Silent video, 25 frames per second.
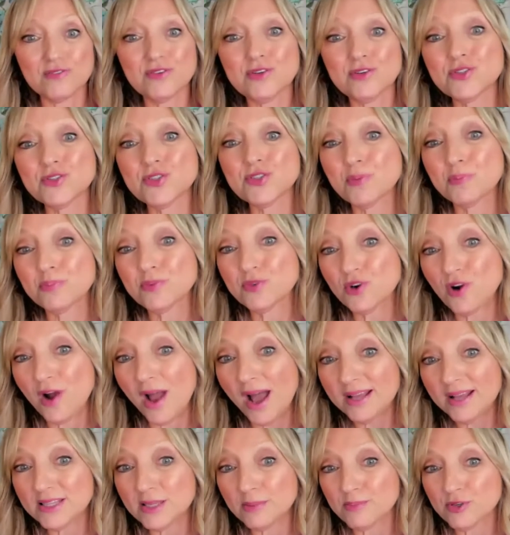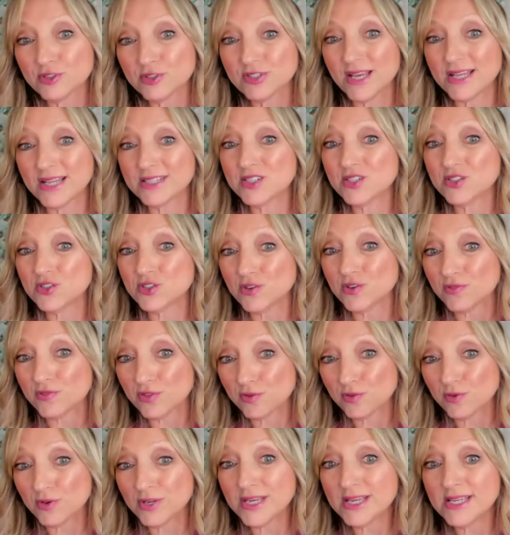subtract the percentage of
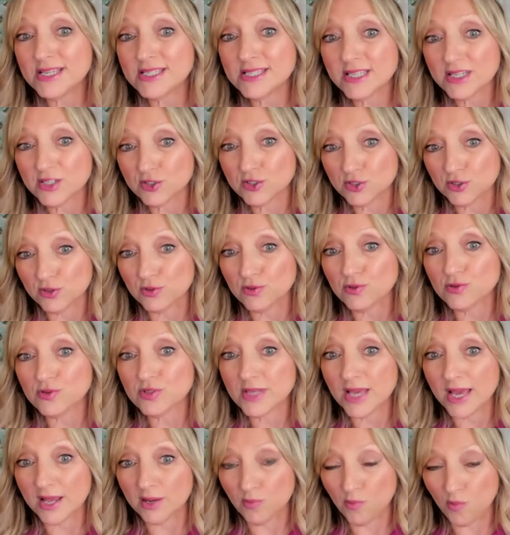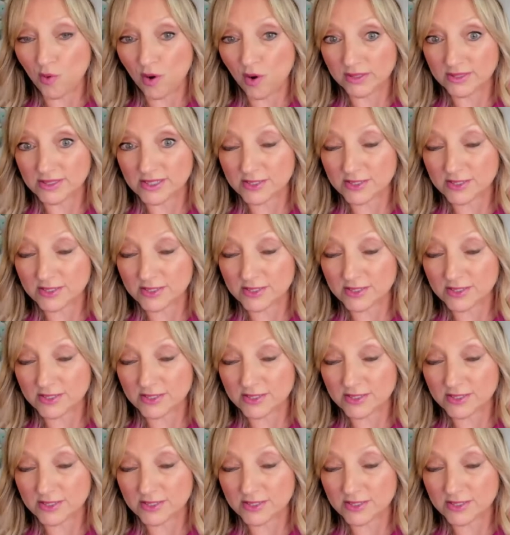3s, 2s, and 1s.